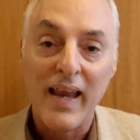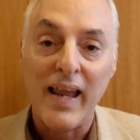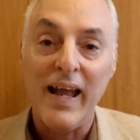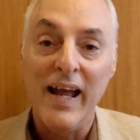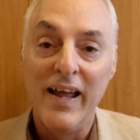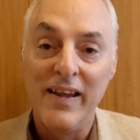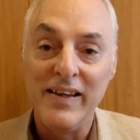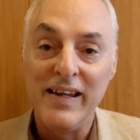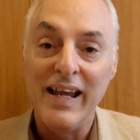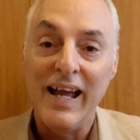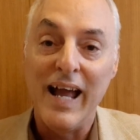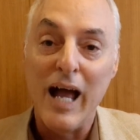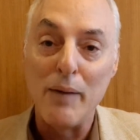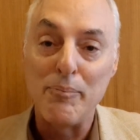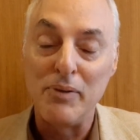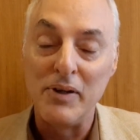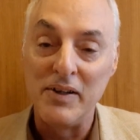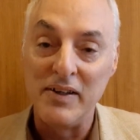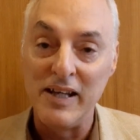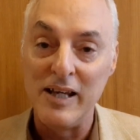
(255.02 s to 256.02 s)
And the
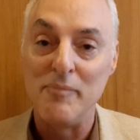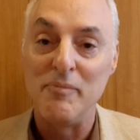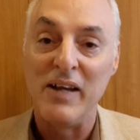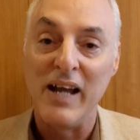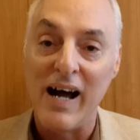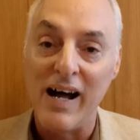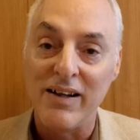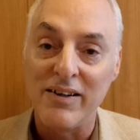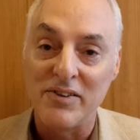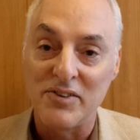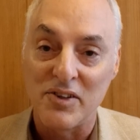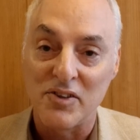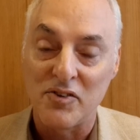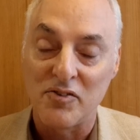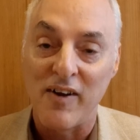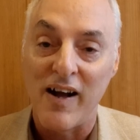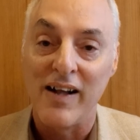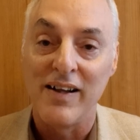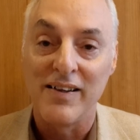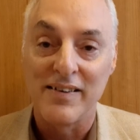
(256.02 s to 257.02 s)
epidemiologist
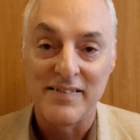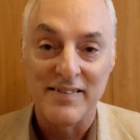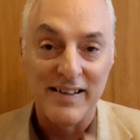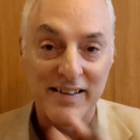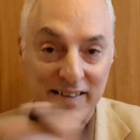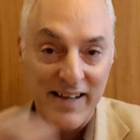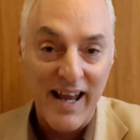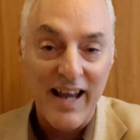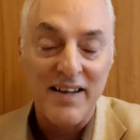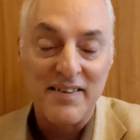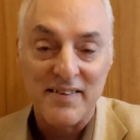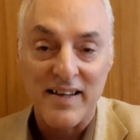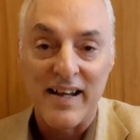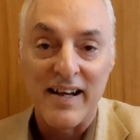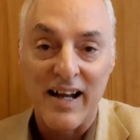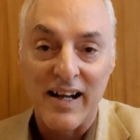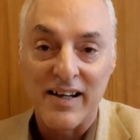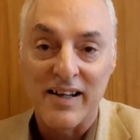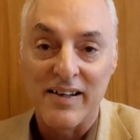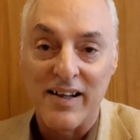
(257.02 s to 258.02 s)
fallacy takes that
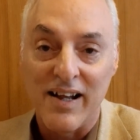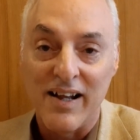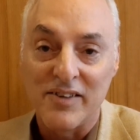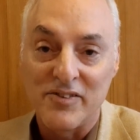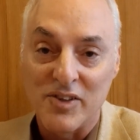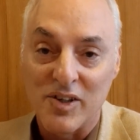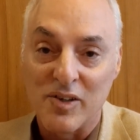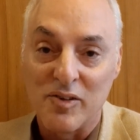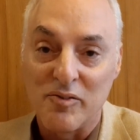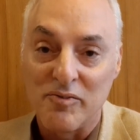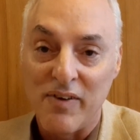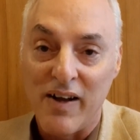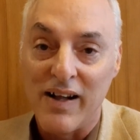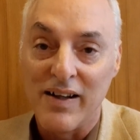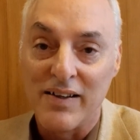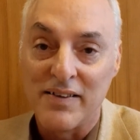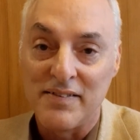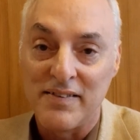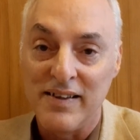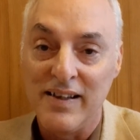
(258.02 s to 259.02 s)
ecological
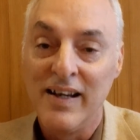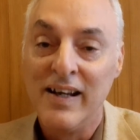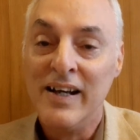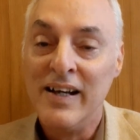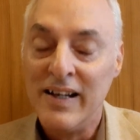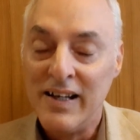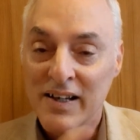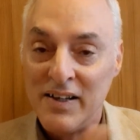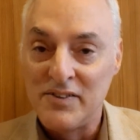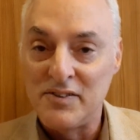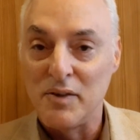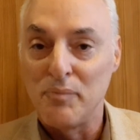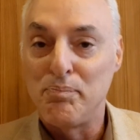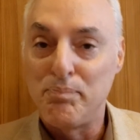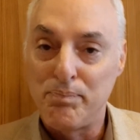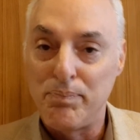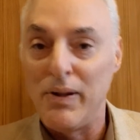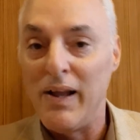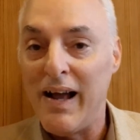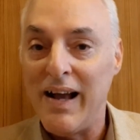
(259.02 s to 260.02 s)
fallacy,
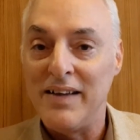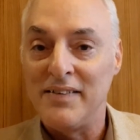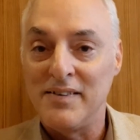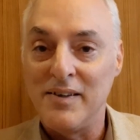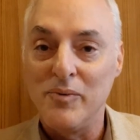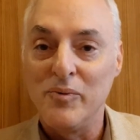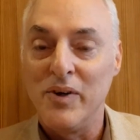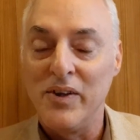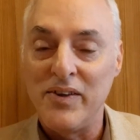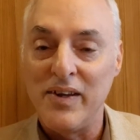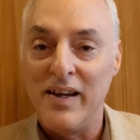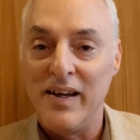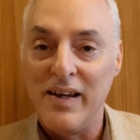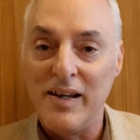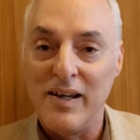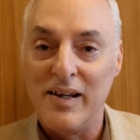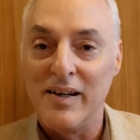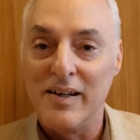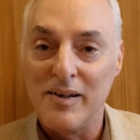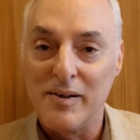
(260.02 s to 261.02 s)
supplies it with
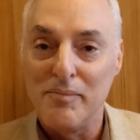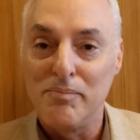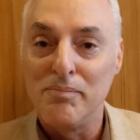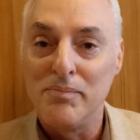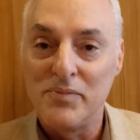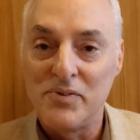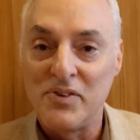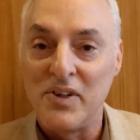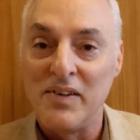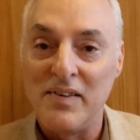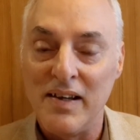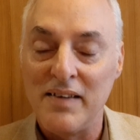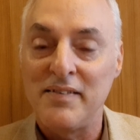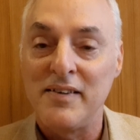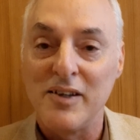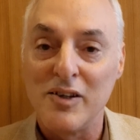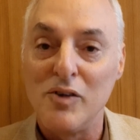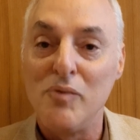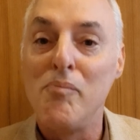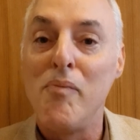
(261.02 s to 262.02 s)
a uh,
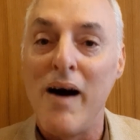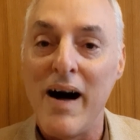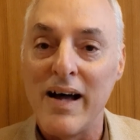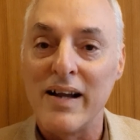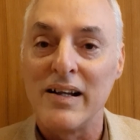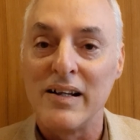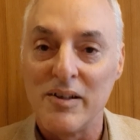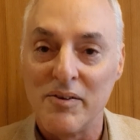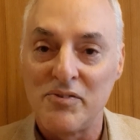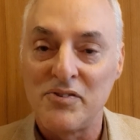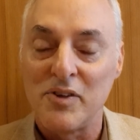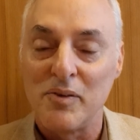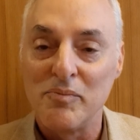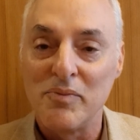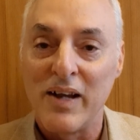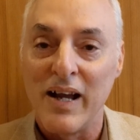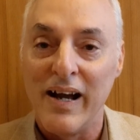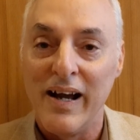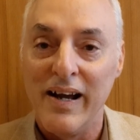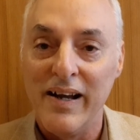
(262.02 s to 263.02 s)
statistical model of some
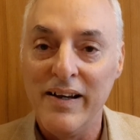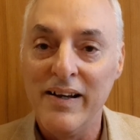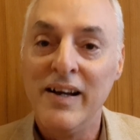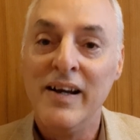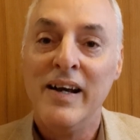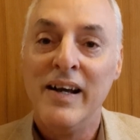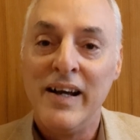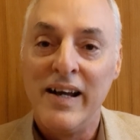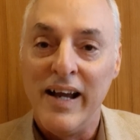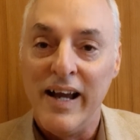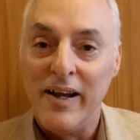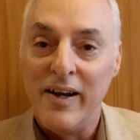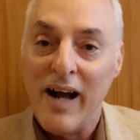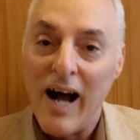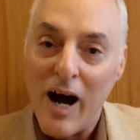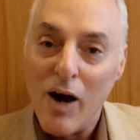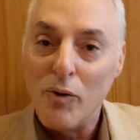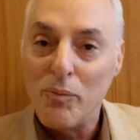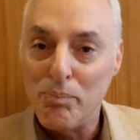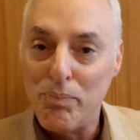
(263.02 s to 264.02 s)
kind, and
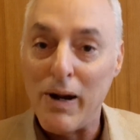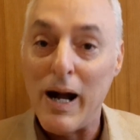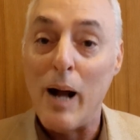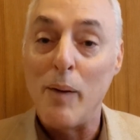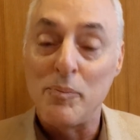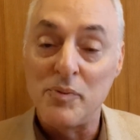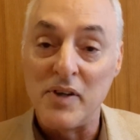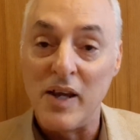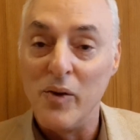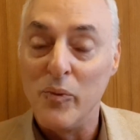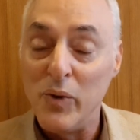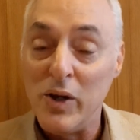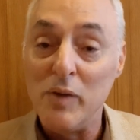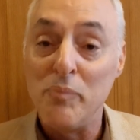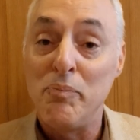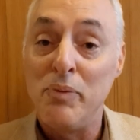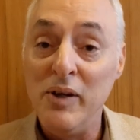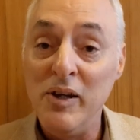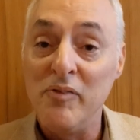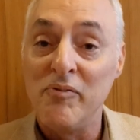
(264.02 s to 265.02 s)
out pops a wee
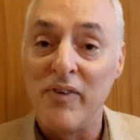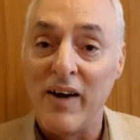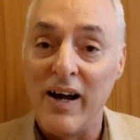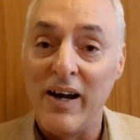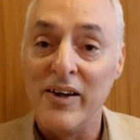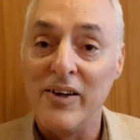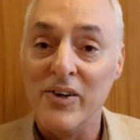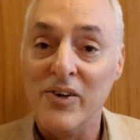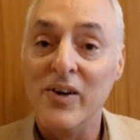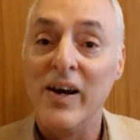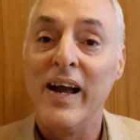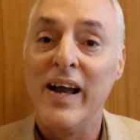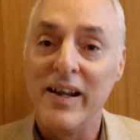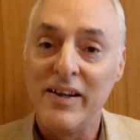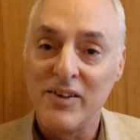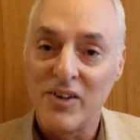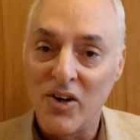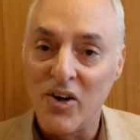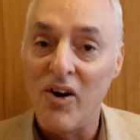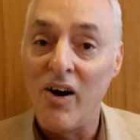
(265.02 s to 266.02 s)
p value,
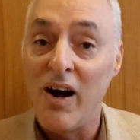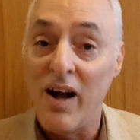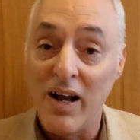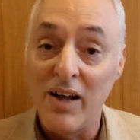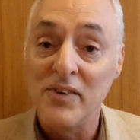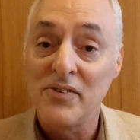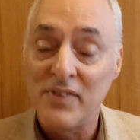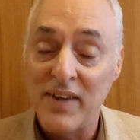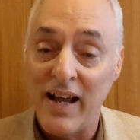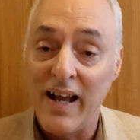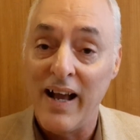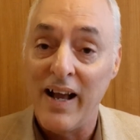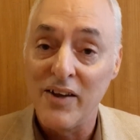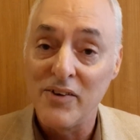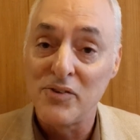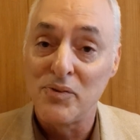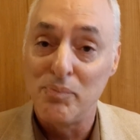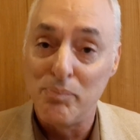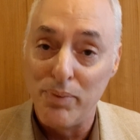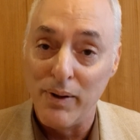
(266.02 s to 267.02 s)
and cause
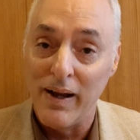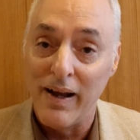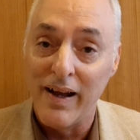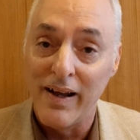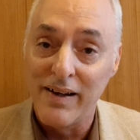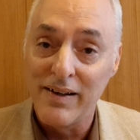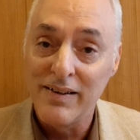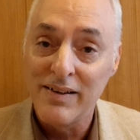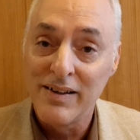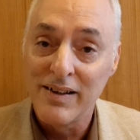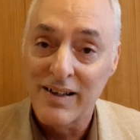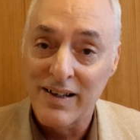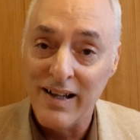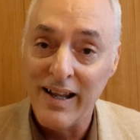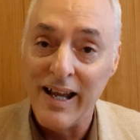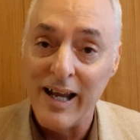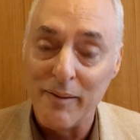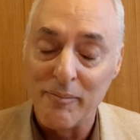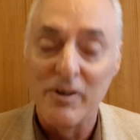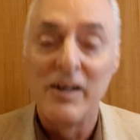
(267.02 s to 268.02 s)
has been
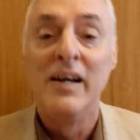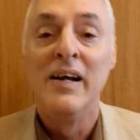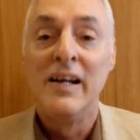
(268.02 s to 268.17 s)
claimed.